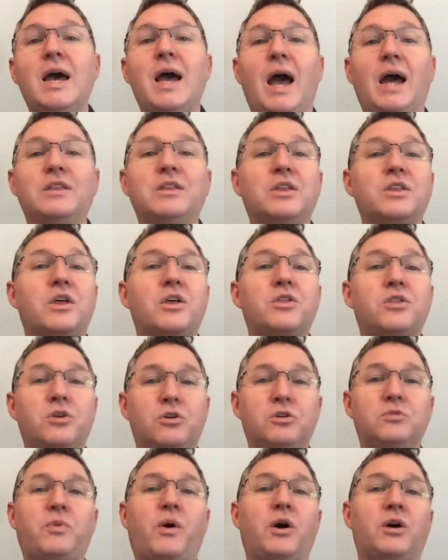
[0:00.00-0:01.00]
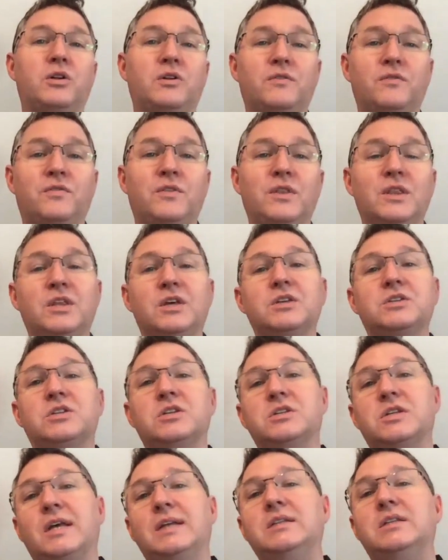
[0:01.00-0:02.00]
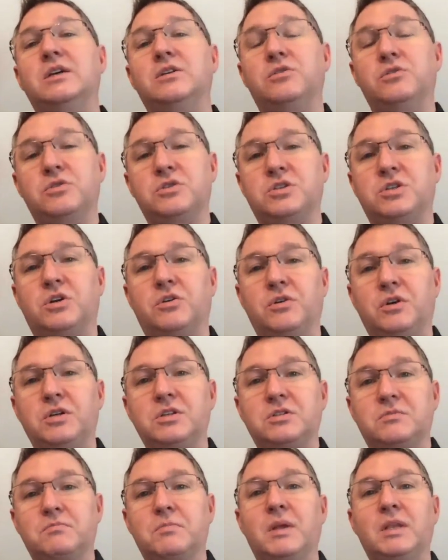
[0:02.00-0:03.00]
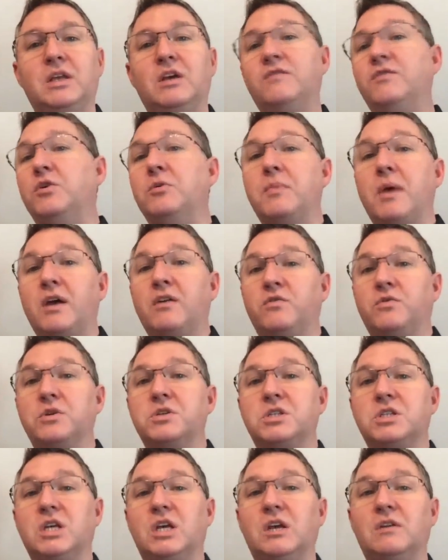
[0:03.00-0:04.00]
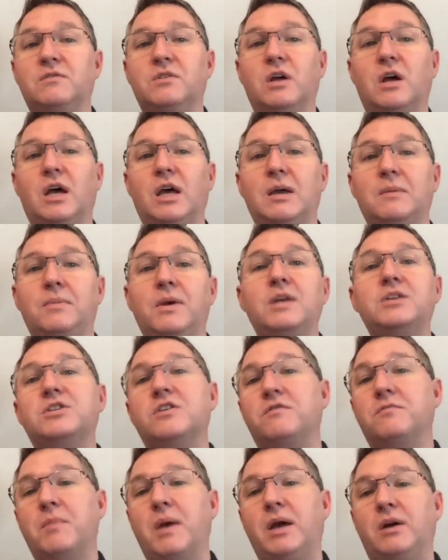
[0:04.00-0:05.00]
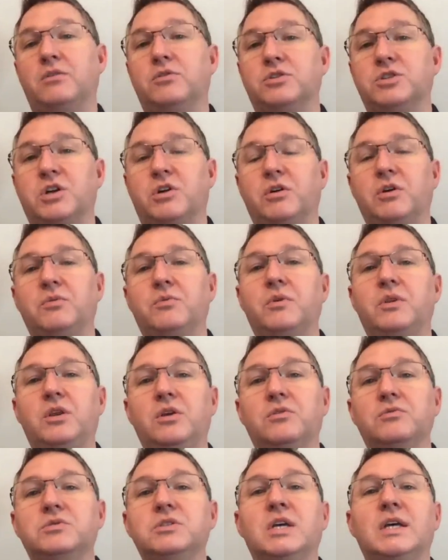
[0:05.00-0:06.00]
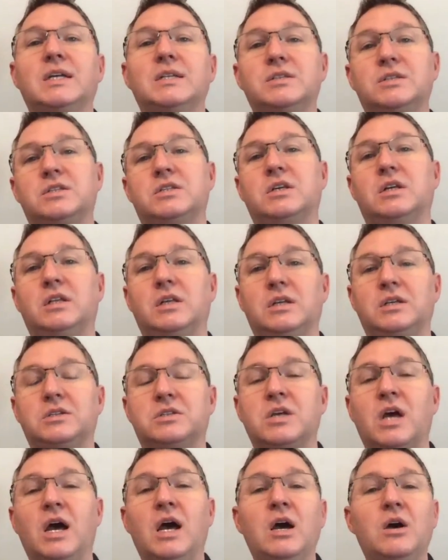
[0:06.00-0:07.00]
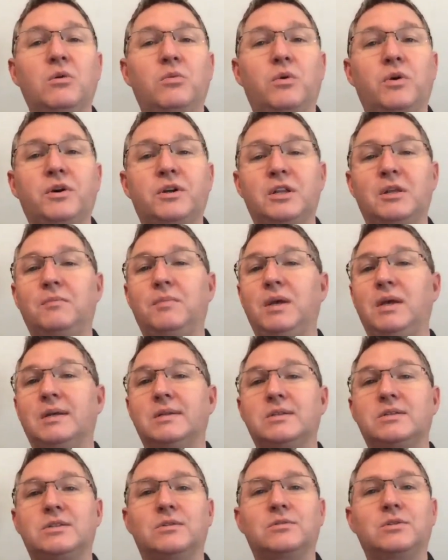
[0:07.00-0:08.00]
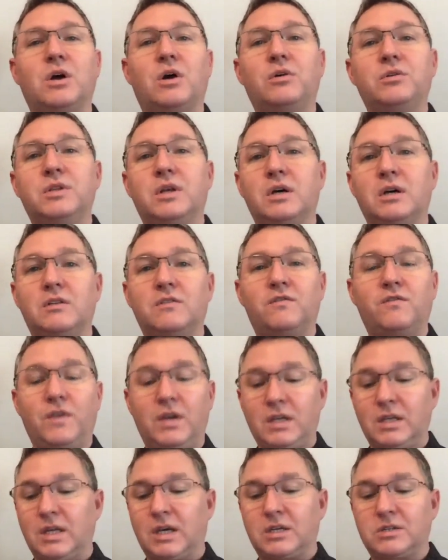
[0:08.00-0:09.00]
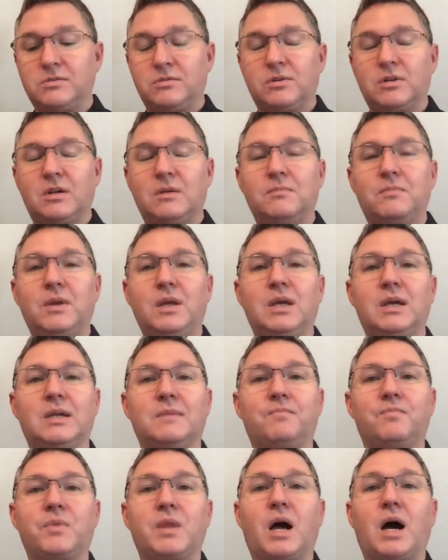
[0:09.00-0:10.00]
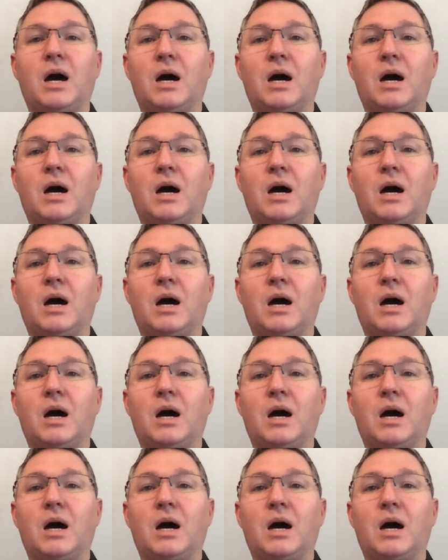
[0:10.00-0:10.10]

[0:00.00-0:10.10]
And then the third part of this is a dinner series. Many of you may have received a piece of mail sharing with you 10 cities. We're going to be in Sedona and Phoenix. We're going to be in